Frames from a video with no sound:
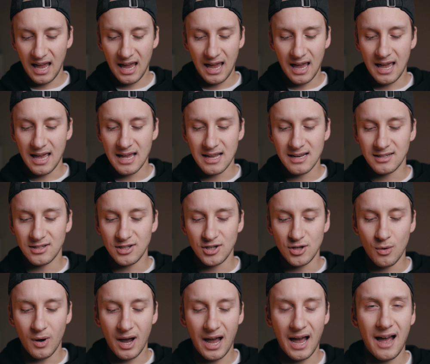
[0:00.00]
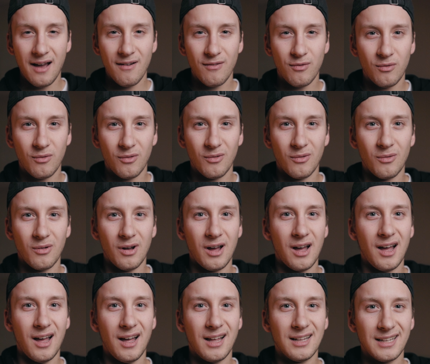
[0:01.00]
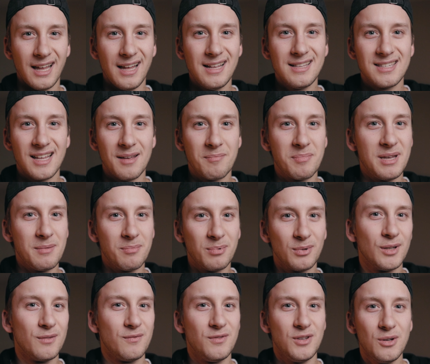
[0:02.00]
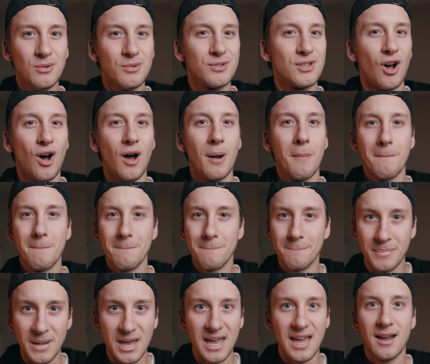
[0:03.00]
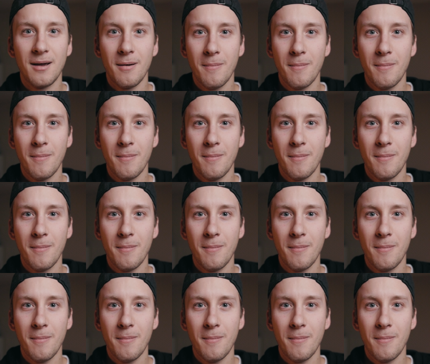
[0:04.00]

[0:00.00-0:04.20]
and you have a lens that people have used on big